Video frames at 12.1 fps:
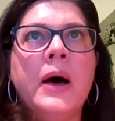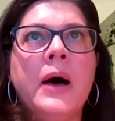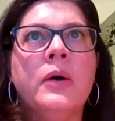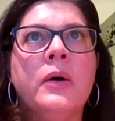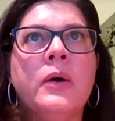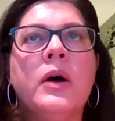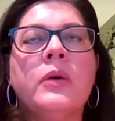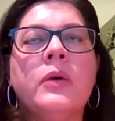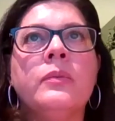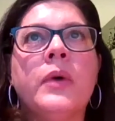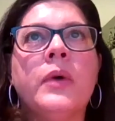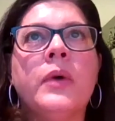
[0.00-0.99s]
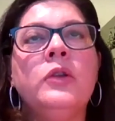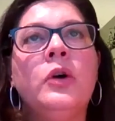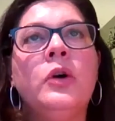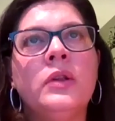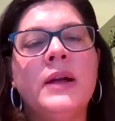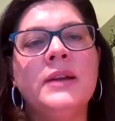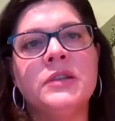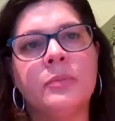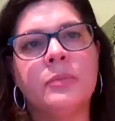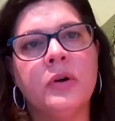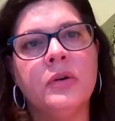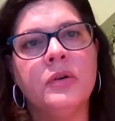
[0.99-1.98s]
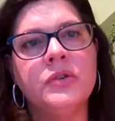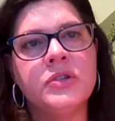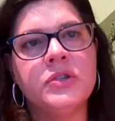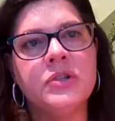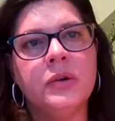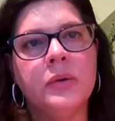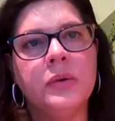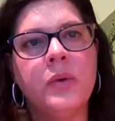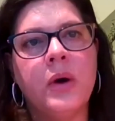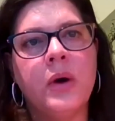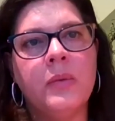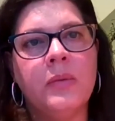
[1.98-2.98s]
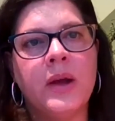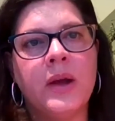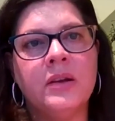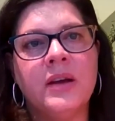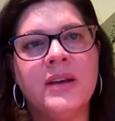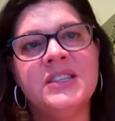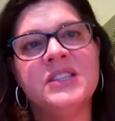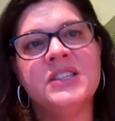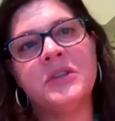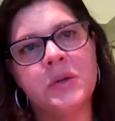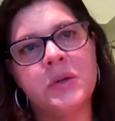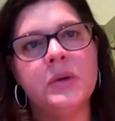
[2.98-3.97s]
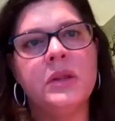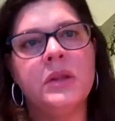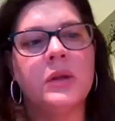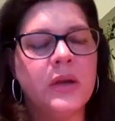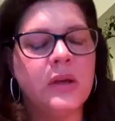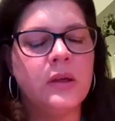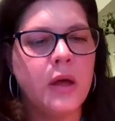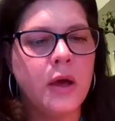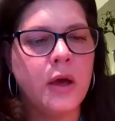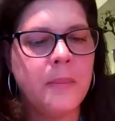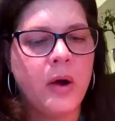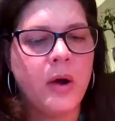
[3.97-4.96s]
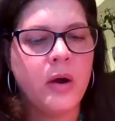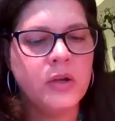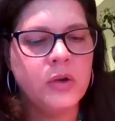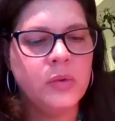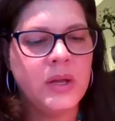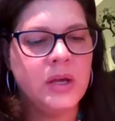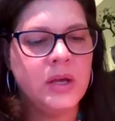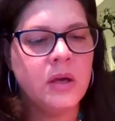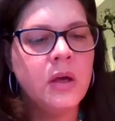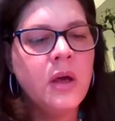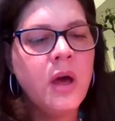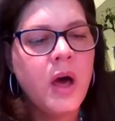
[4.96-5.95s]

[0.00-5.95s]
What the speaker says: a localized approach to what we recognize, especially with our unique